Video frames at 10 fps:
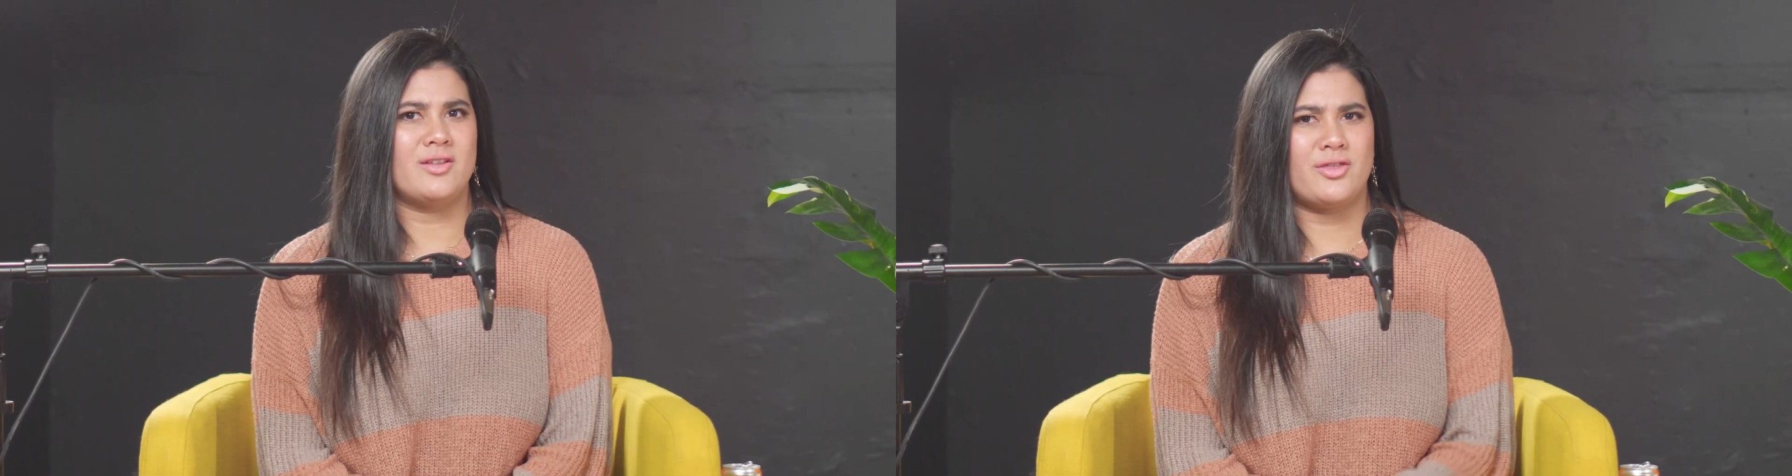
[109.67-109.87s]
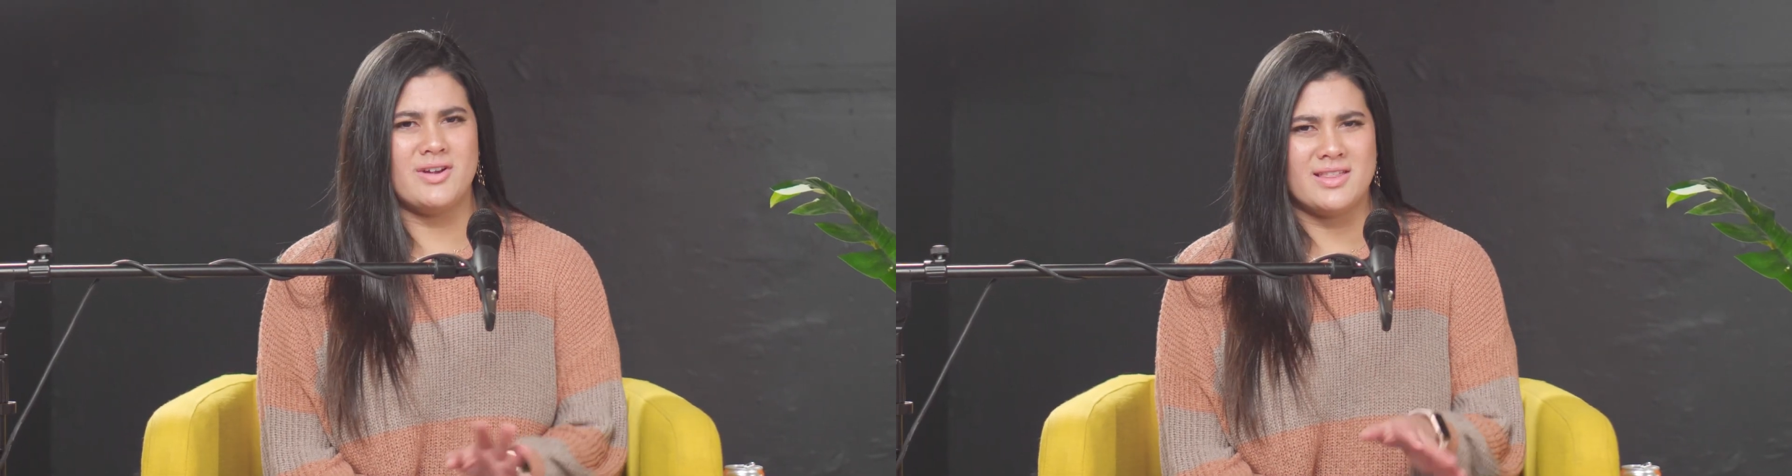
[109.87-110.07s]

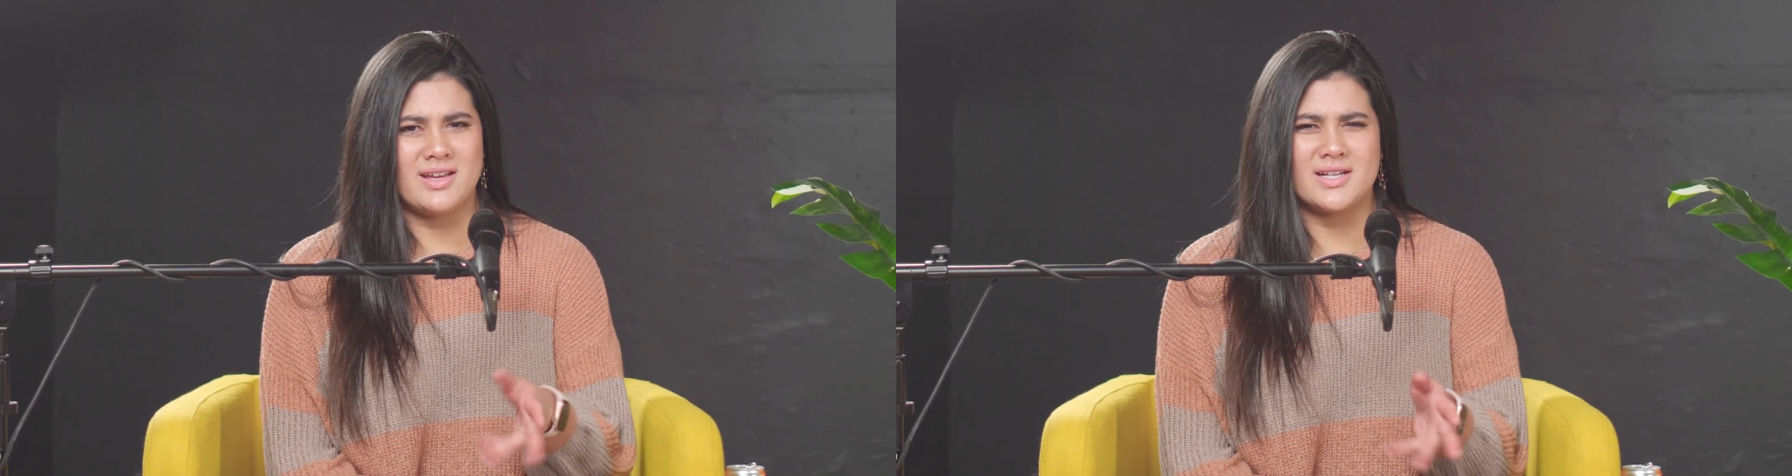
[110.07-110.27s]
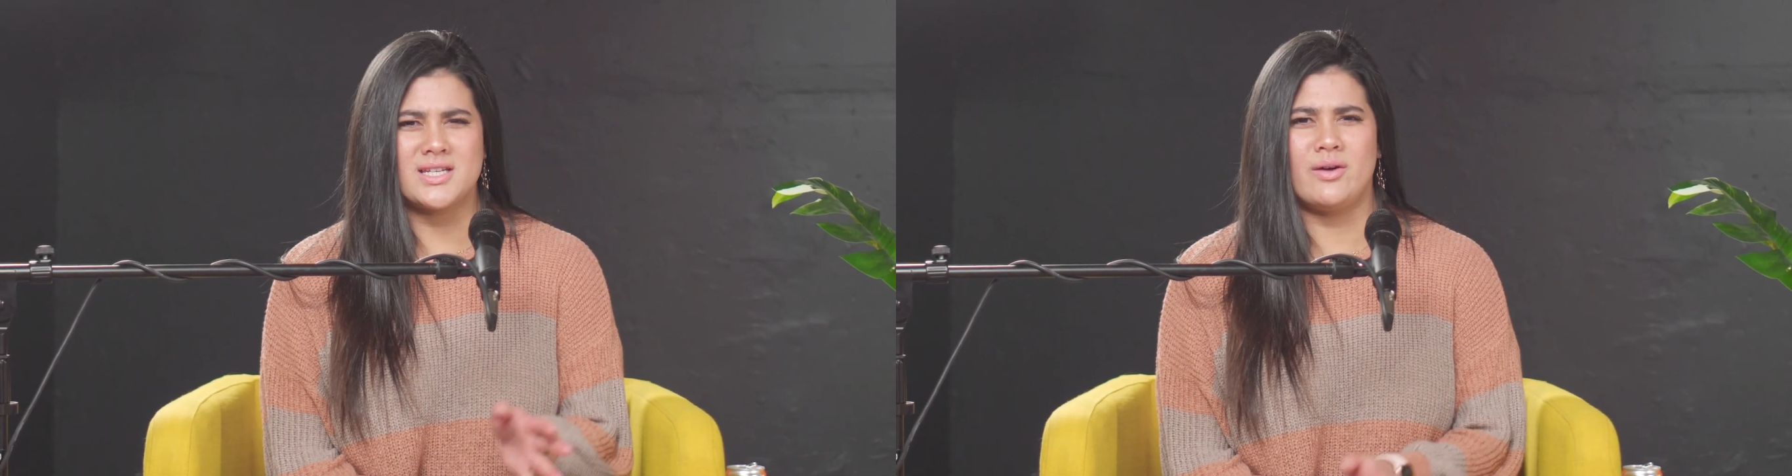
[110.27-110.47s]
3
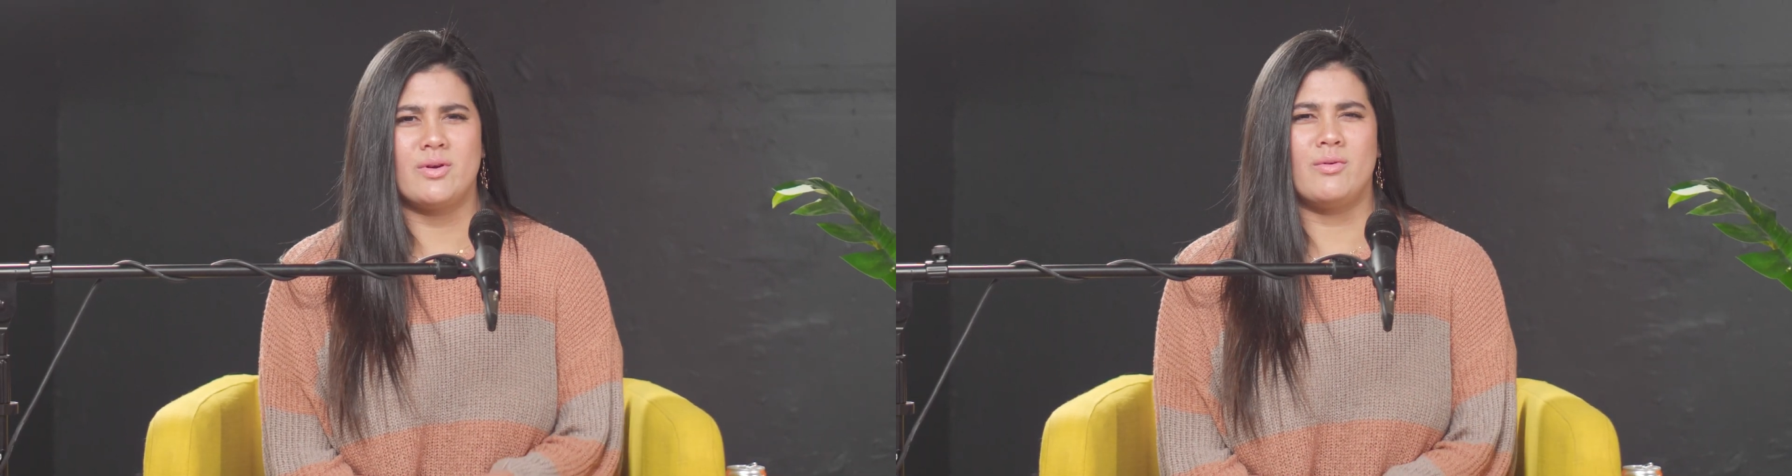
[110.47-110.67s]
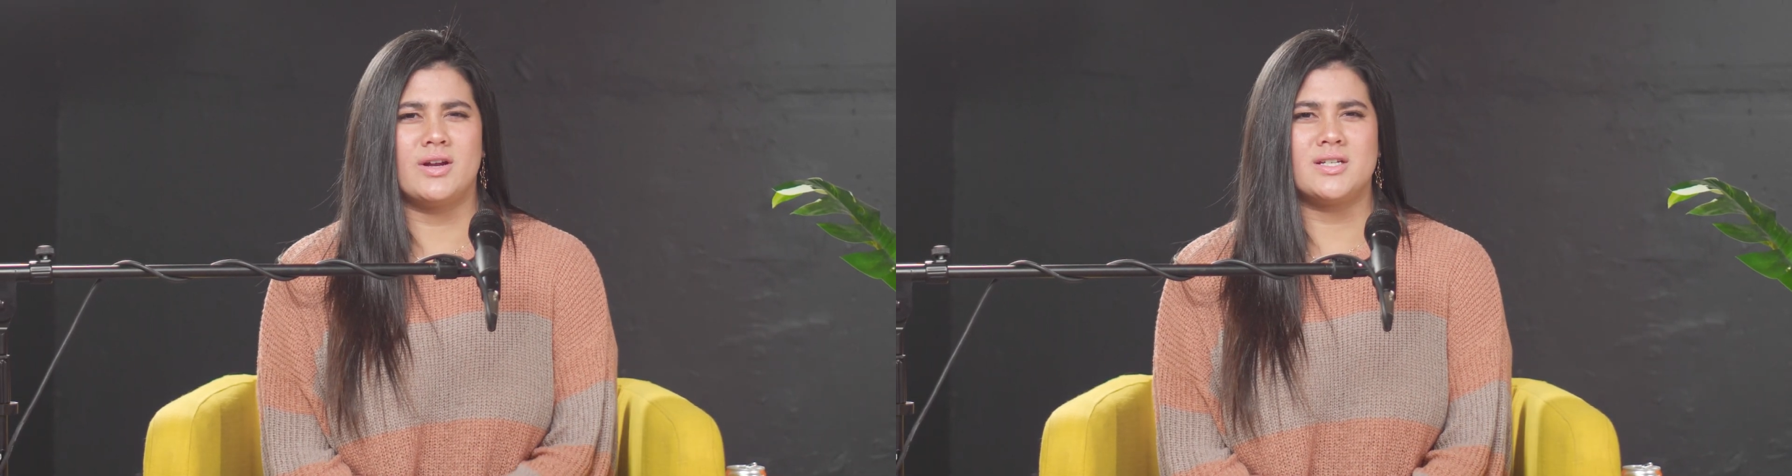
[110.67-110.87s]
things that
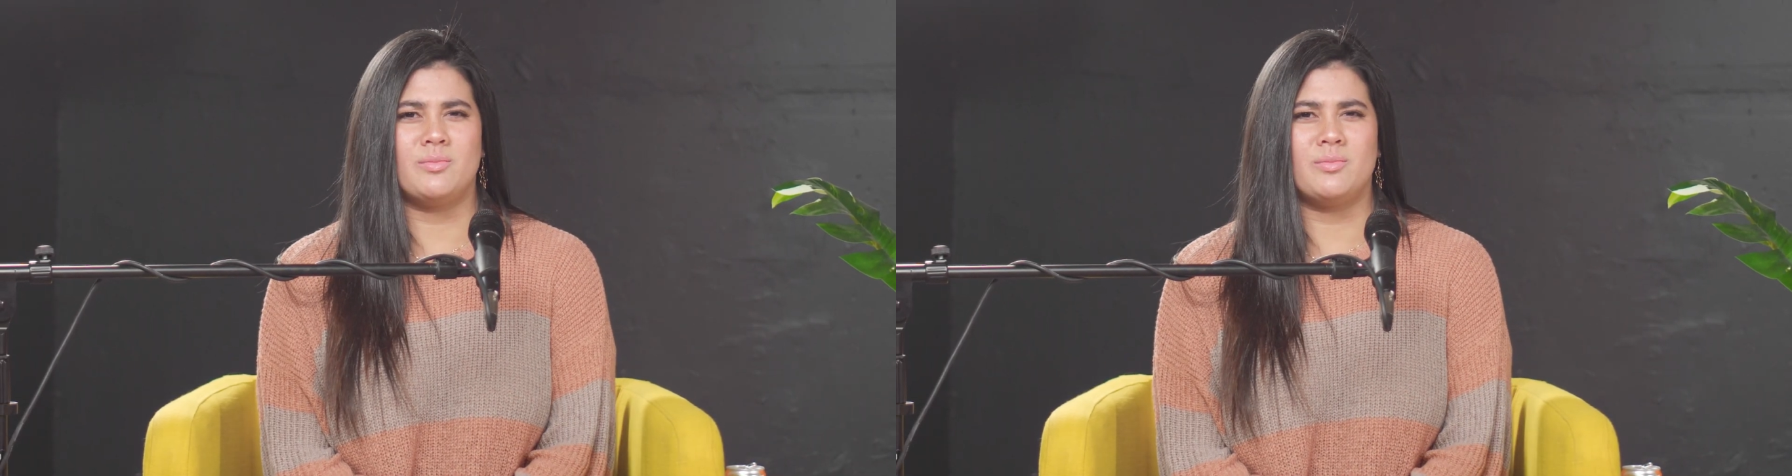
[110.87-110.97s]
we wanted